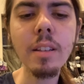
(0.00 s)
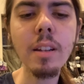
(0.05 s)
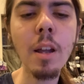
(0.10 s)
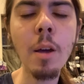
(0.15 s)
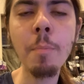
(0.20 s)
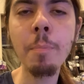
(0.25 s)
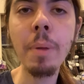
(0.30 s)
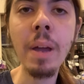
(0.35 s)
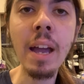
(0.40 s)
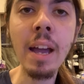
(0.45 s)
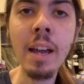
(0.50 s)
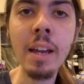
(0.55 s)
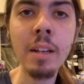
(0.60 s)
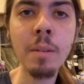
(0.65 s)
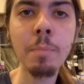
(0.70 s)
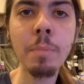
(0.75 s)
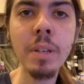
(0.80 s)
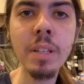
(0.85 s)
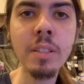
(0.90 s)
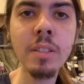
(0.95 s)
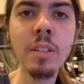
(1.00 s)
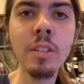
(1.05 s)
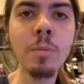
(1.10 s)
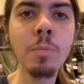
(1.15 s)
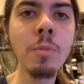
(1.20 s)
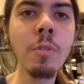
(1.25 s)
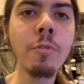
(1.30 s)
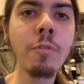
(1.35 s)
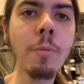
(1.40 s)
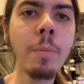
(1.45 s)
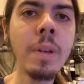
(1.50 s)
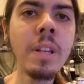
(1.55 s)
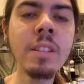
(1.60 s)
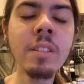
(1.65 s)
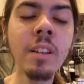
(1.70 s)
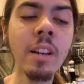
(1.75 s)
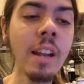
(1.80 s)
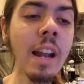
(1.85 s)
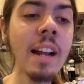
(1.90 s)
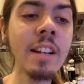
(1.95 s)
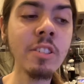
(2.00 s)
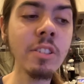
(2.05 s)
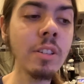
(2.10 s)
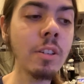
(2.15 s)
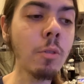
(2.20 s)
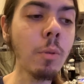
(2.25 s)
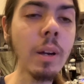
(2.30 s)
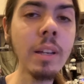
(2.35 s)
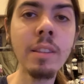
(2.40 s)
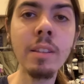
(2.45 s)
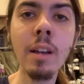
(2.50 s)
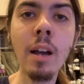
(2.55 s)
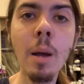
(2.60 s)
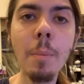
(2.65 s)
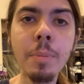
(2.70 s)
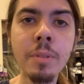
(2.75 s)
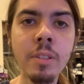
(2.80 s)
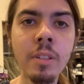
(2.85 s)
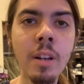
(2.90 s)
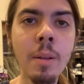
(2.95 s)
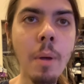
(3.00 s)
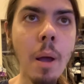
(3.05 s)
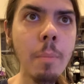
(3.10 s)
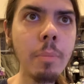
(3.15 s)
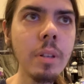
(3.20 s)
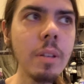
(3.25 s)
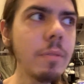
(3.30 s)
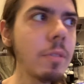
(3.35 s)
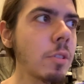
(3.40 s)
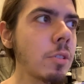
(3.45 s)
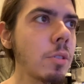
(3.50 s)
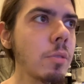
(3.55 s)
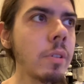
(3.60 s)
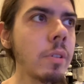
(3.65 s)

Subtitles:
a bad business move for Pizza Hut. Actually, quite the opposite. I believe they're